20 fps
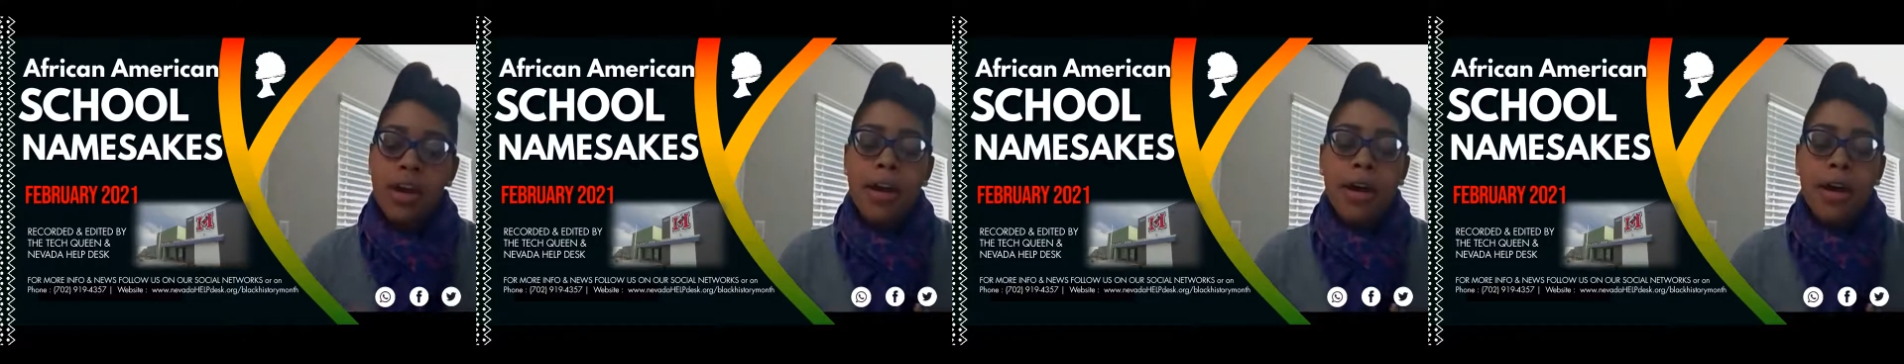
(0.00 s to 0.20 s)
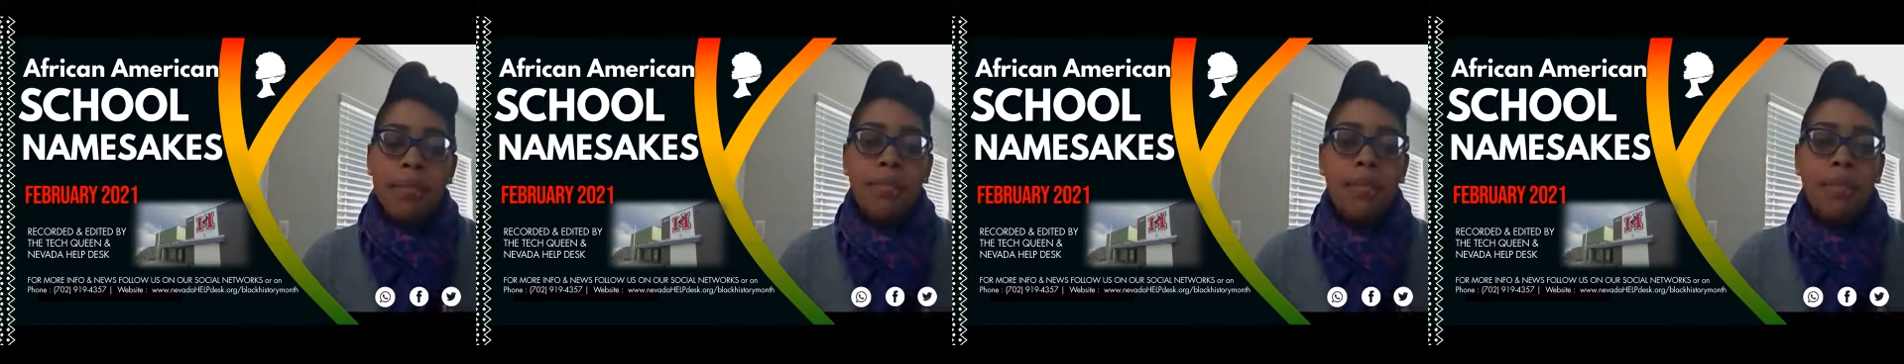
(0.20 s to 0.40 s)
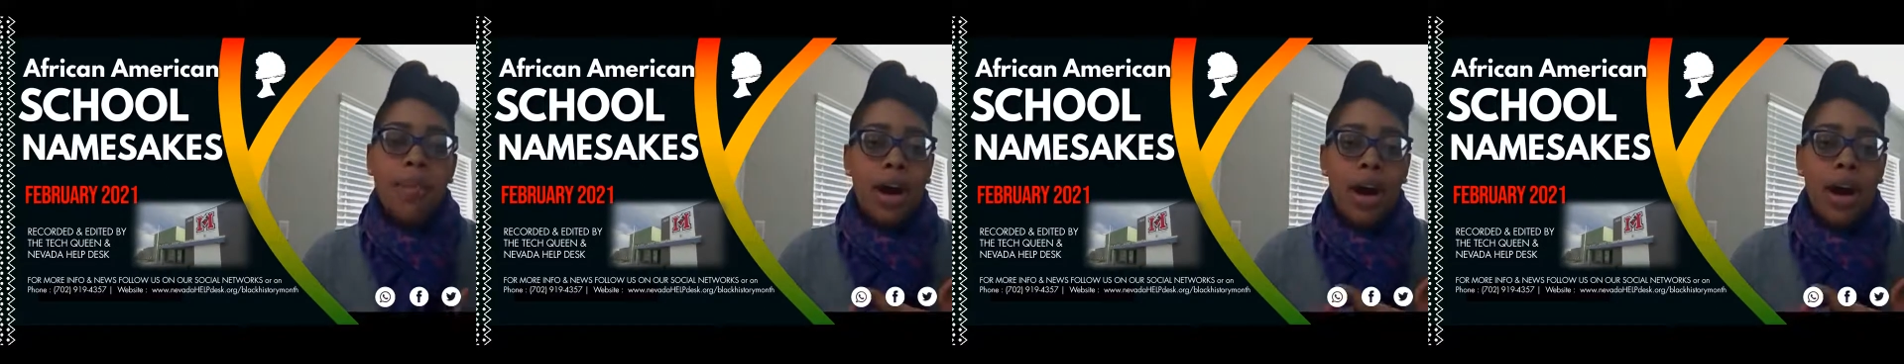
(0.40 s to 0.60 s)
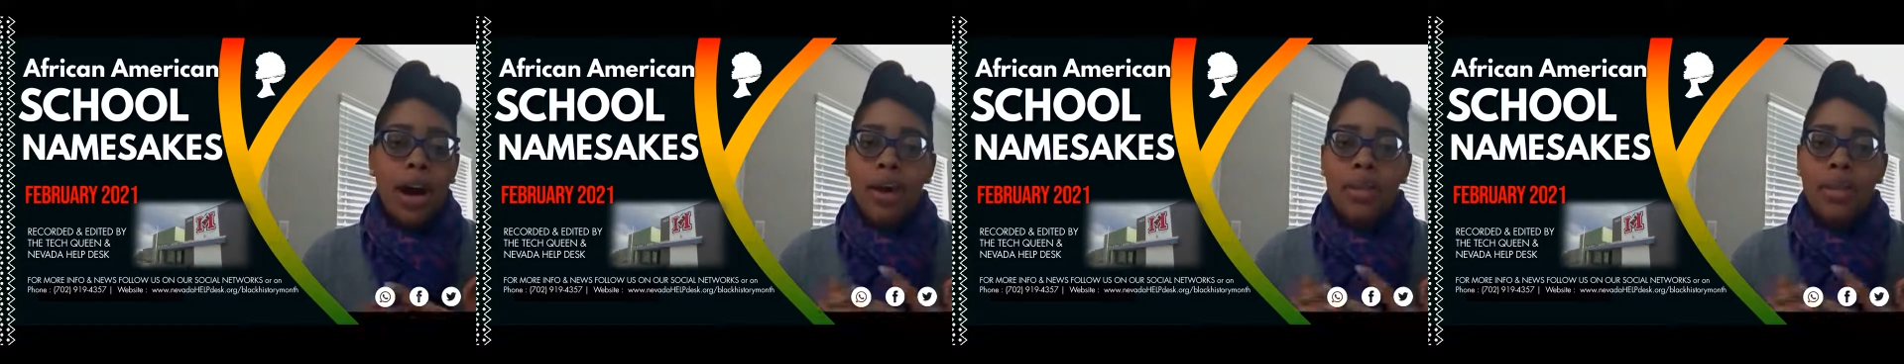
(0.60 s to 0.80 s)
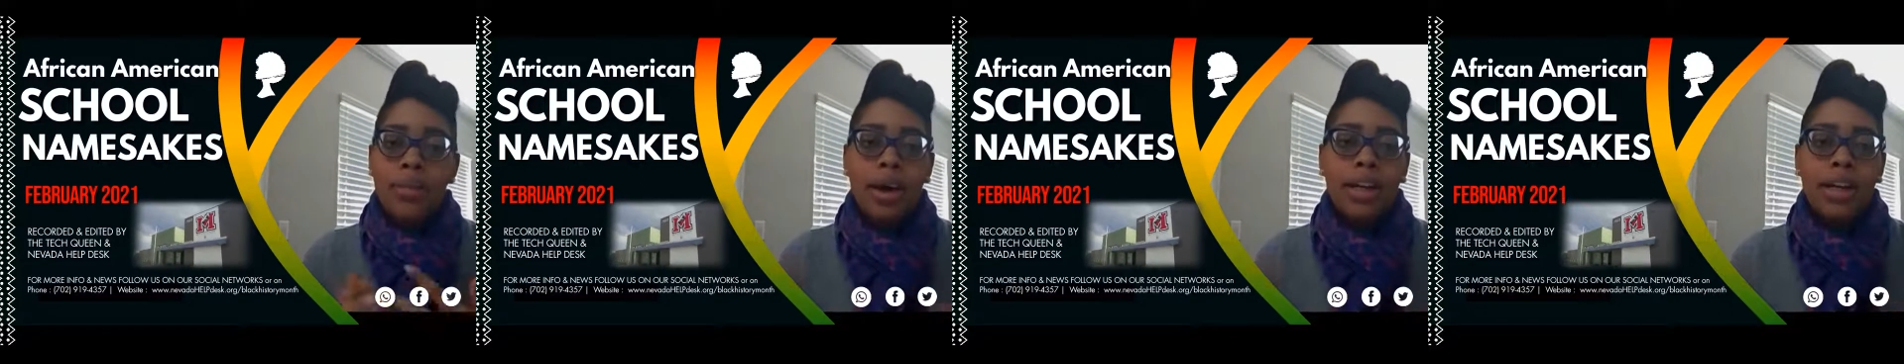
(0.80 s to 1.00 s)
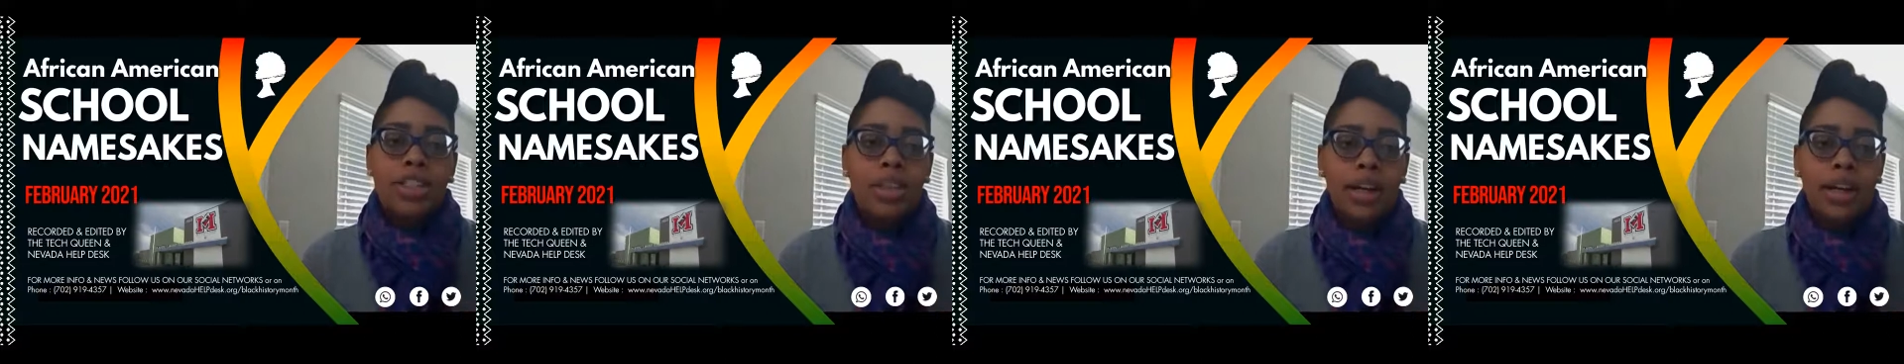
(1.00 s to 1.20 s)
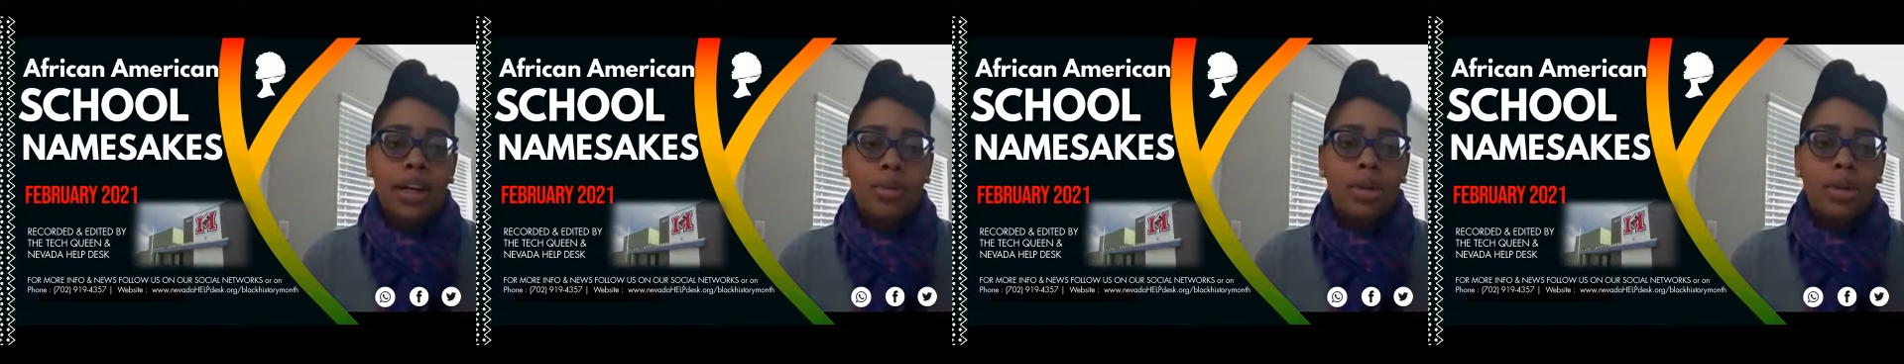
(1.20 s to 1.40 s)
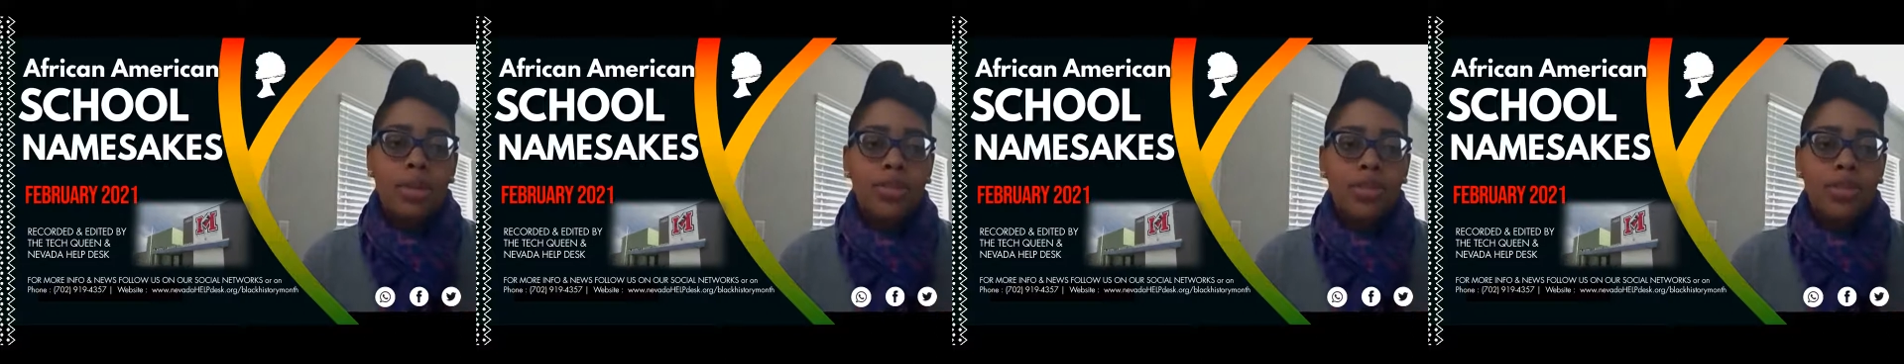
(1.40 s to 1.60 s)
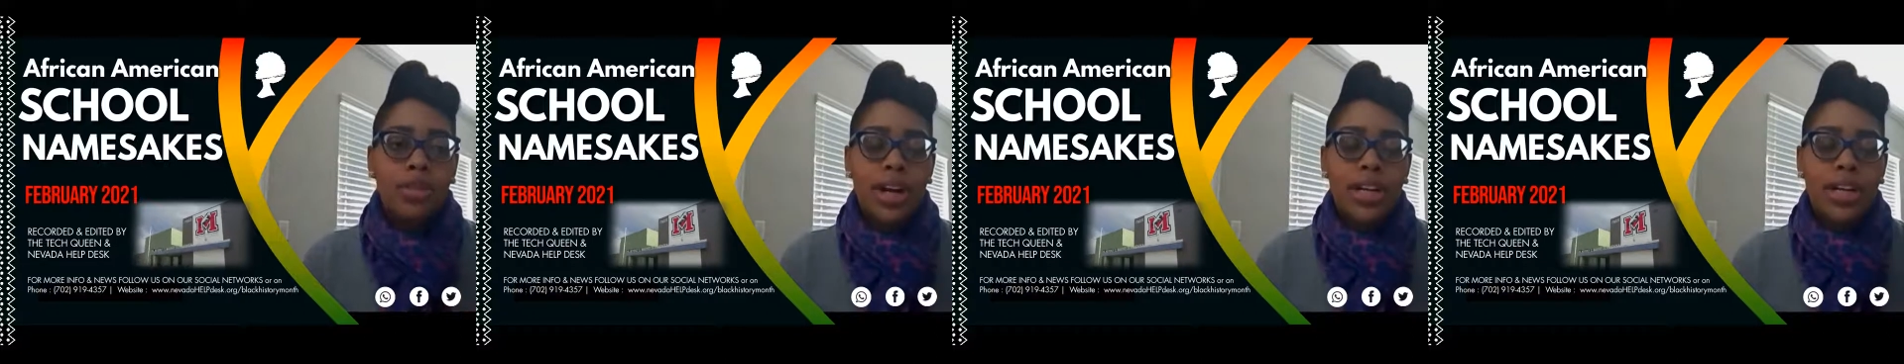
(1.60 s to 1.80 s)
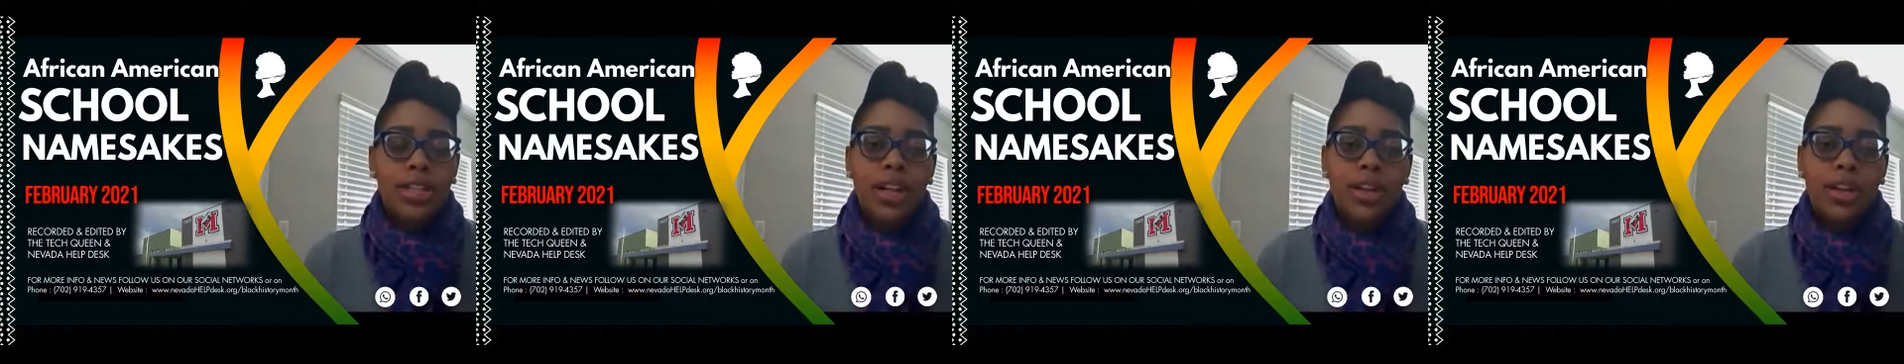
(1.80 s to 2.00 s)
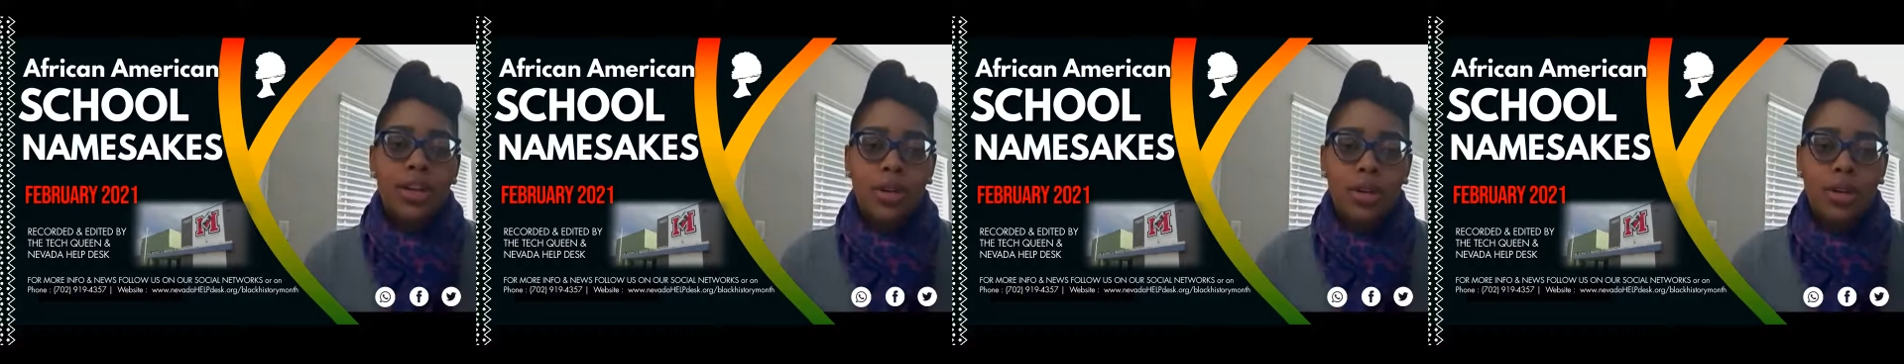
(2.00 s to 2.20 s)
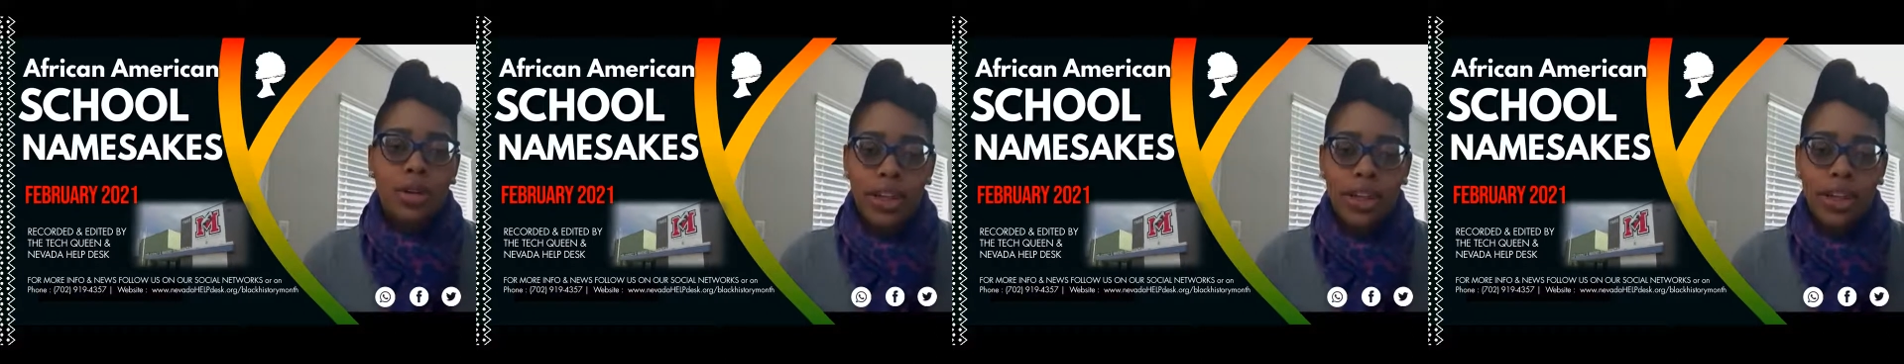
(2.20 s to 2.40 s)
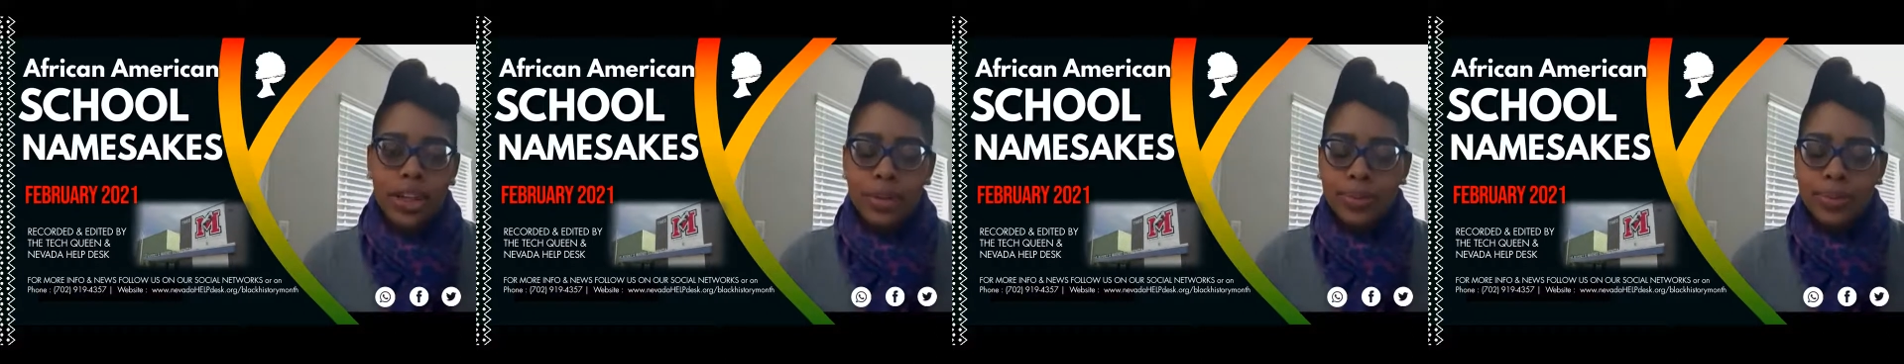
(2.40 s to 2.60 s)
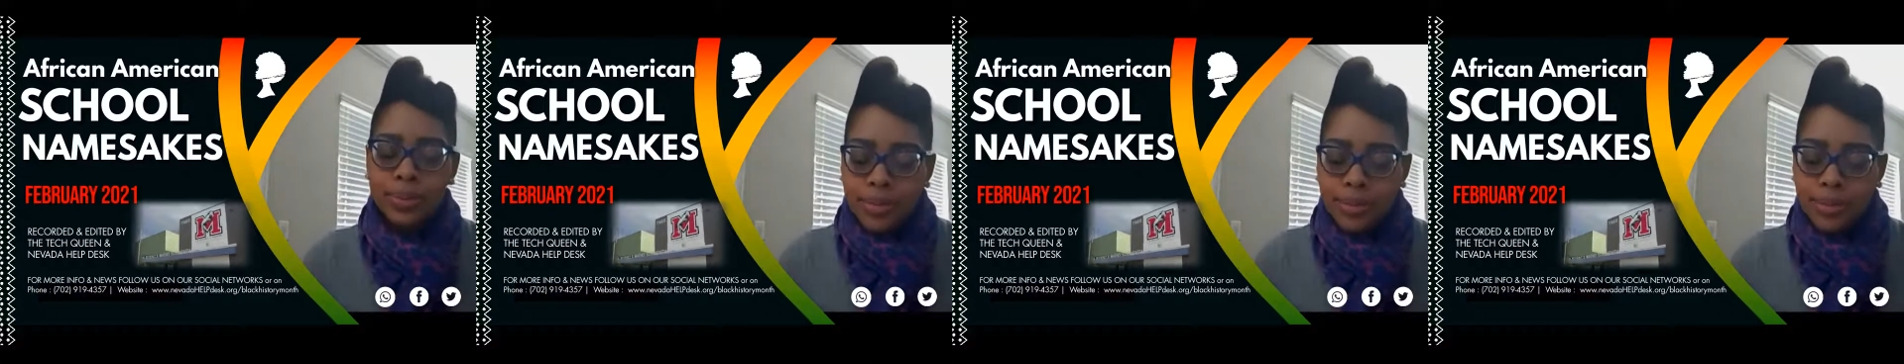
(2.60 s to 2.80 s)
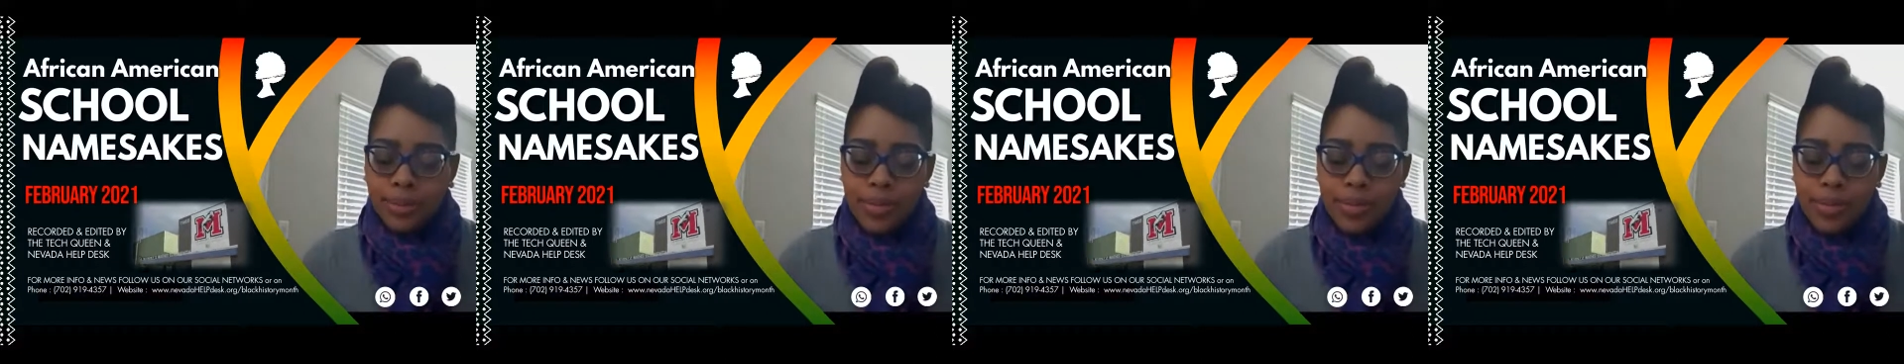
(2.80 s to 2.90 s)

Much like most of you guys said earlier,